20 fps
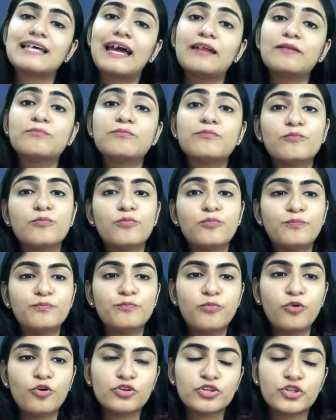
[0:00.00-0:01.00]
and
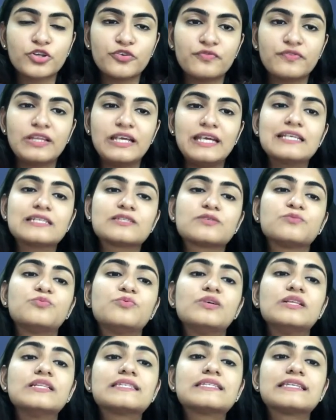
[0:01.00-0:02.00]
both of these
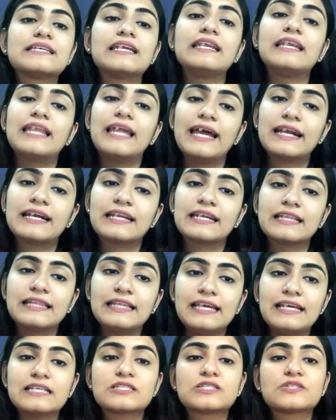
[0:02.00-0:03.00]
will select
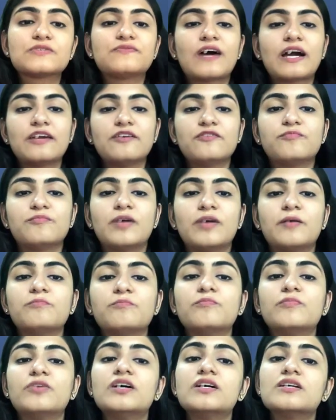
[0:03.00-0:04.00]
these 5
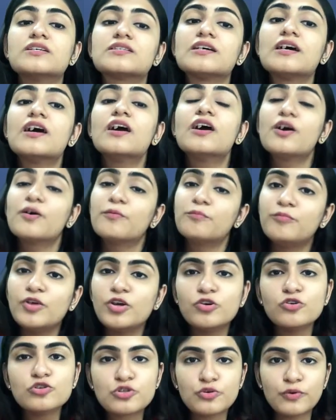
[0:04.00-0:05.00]
members
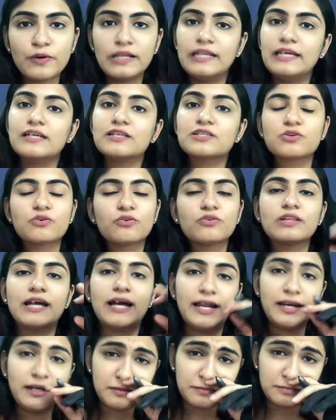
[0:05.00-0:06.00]
mutually so
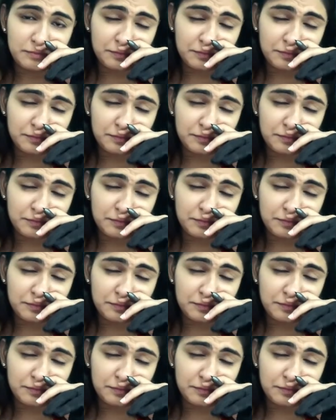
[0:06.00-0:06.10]
that